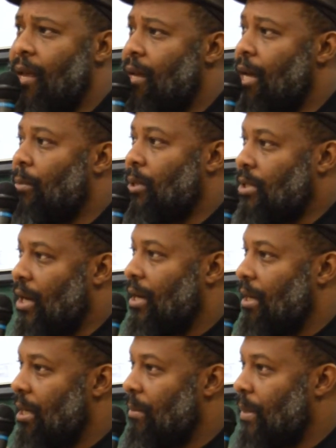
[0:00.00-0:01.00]
And we're
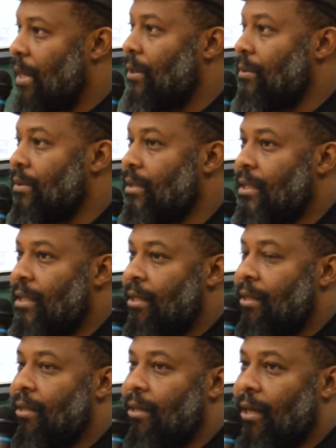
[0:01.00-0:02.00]
talking about
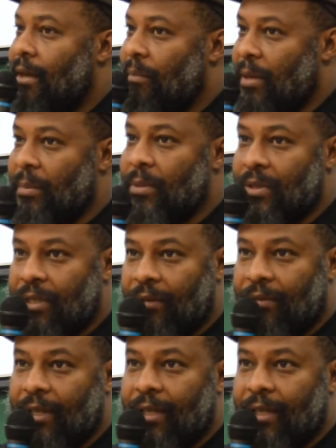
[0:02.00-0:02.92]
members of